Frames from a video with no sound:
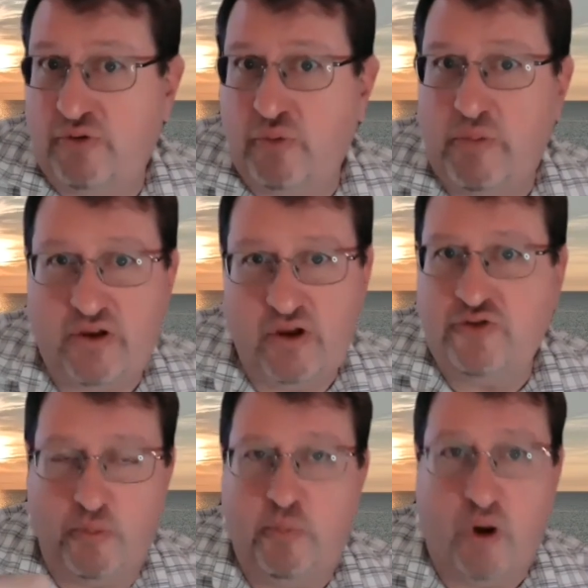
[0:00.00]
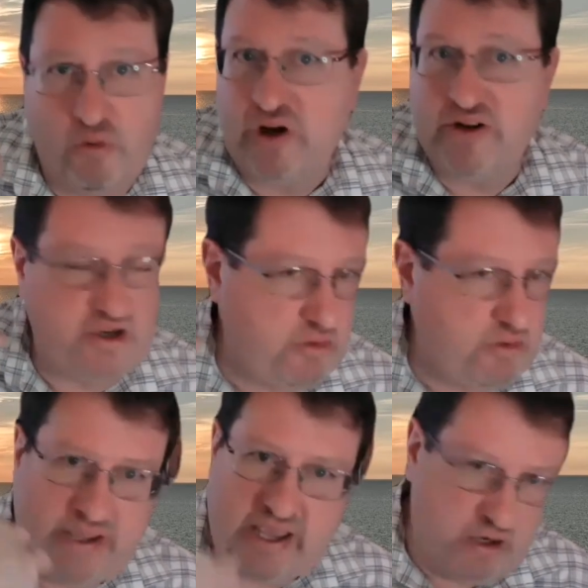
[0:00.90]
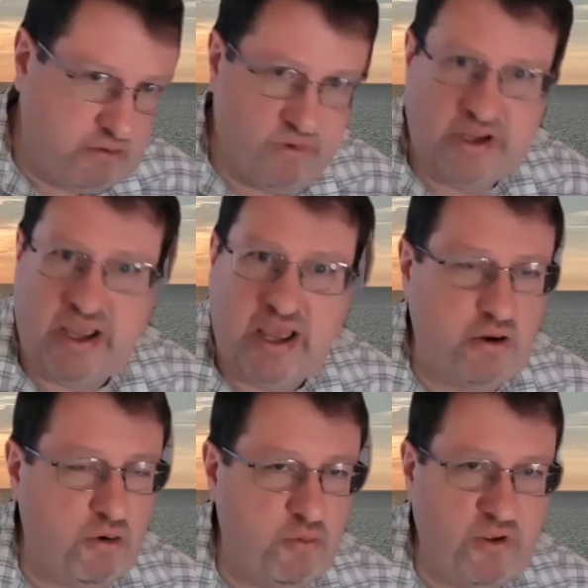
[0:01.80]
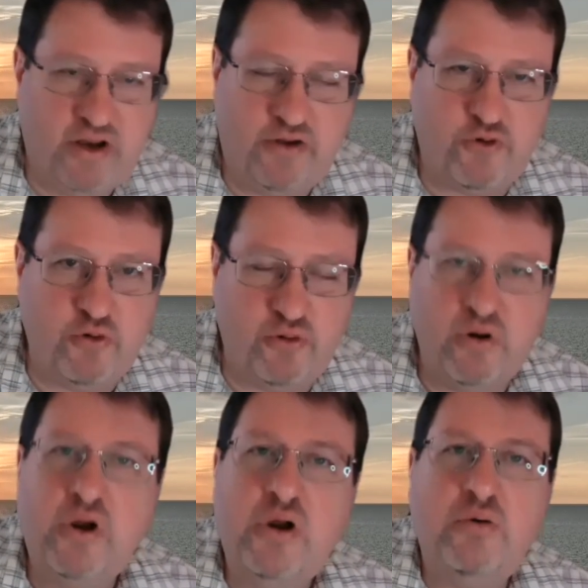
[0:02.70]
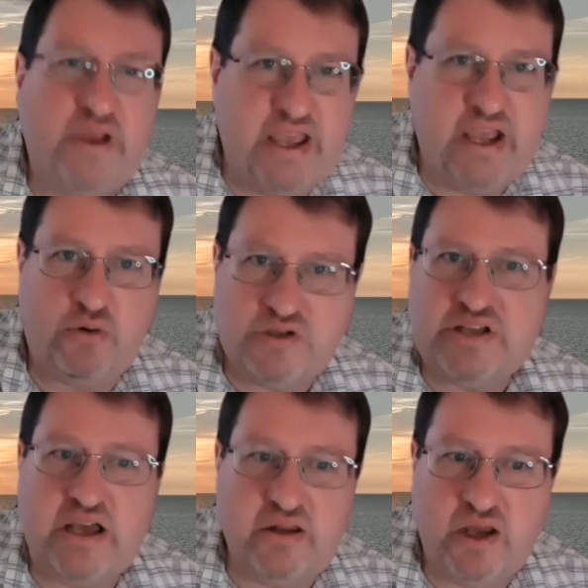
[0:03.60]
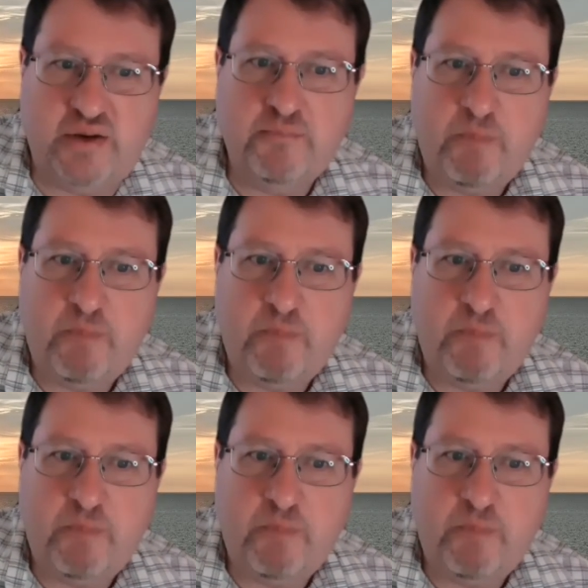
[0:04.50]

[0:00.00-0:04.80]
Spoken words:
So at some point we're going to tell you we can't go any further. We can't cross that line.